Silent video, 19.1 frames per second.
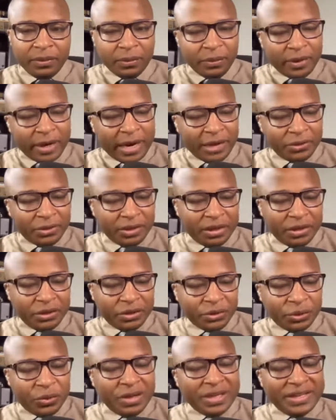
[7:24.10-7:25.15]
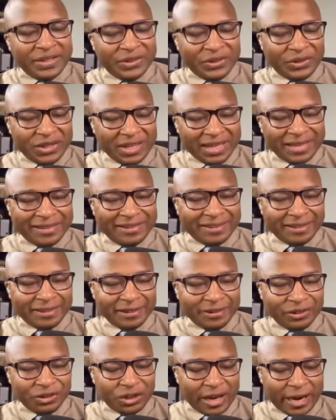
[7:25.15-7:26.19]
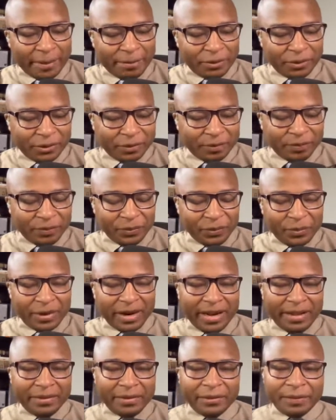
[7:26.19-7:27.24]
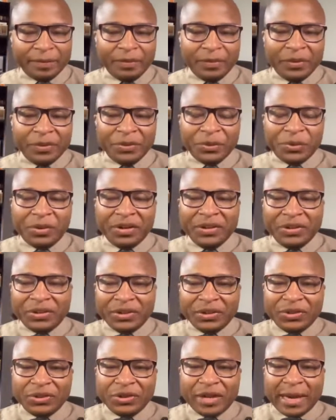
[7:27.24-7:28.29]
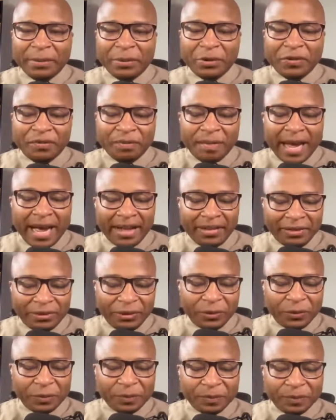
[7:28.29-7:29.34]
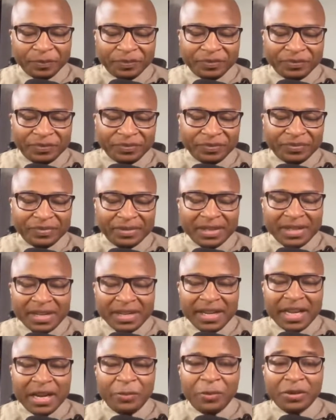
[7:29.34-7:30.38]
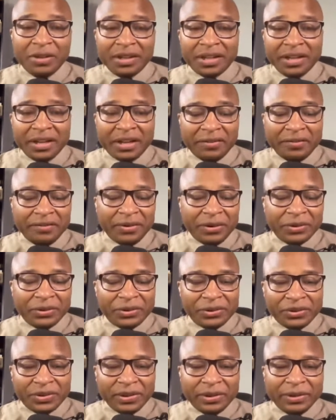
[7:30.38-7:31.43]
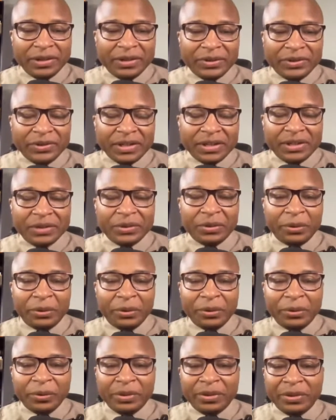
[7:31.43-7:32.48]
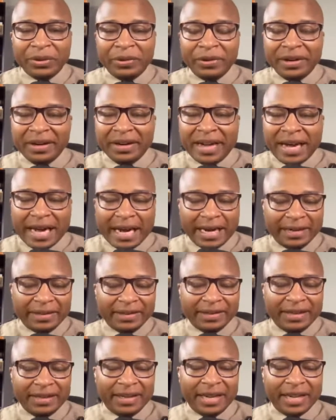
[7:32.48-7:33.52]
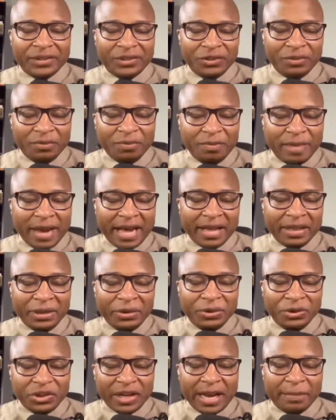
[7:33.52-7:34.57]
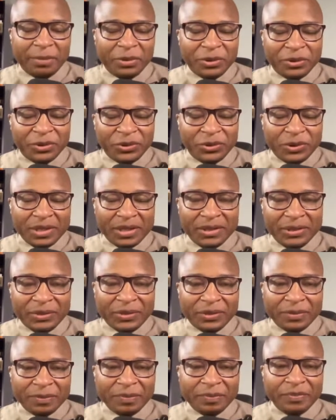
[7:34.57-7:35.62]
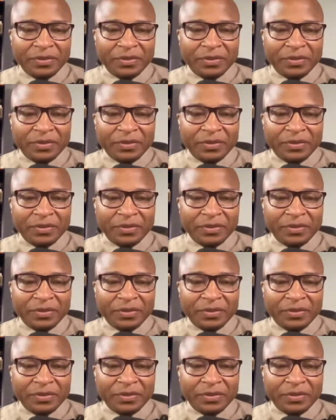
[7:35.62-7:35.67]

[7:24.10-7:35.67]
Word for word: We're actually in the 26th chapter, rather, 26th chapter of Matthew, and we're looking at verses 36 through 39. Again, that's Matthew chapter 6,